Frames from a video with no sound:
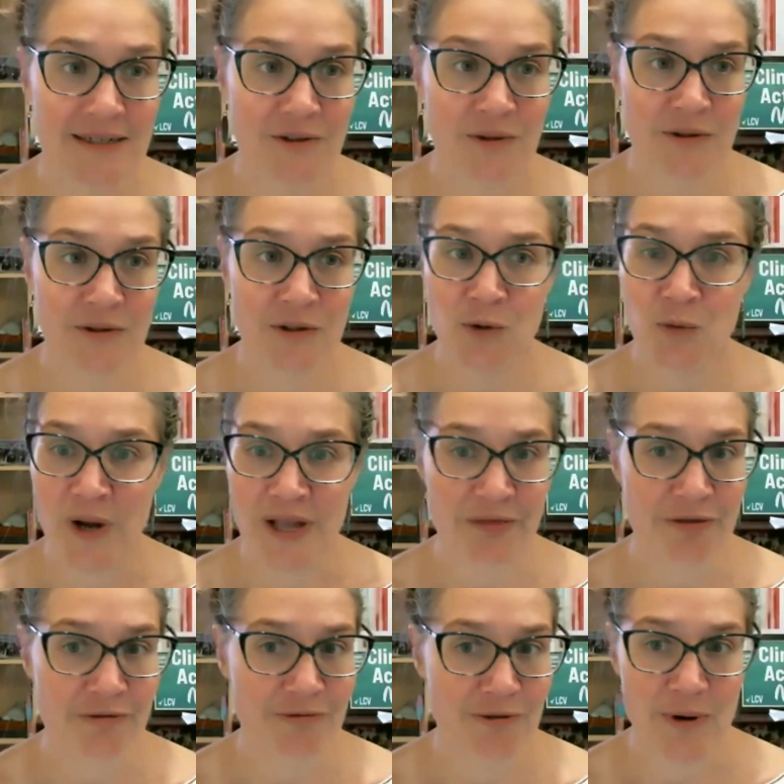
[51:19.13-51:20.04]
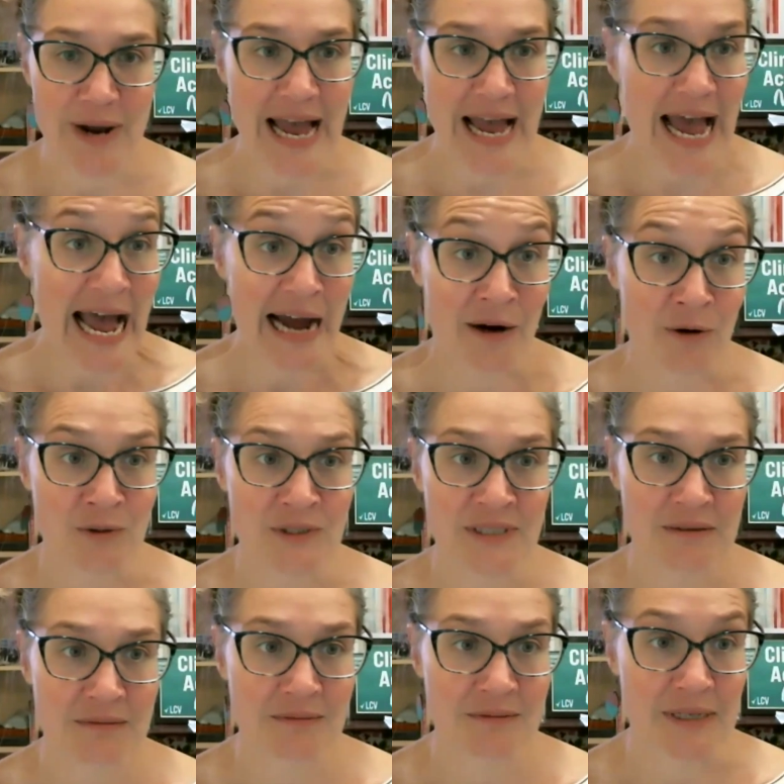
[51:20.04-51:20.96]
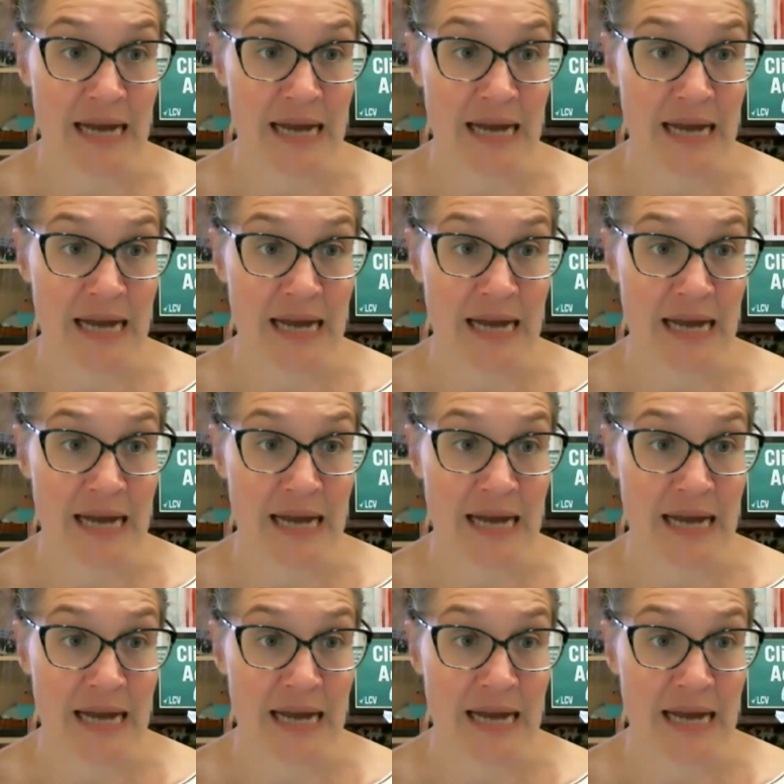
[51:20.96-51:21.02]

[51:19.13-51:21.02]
you went through how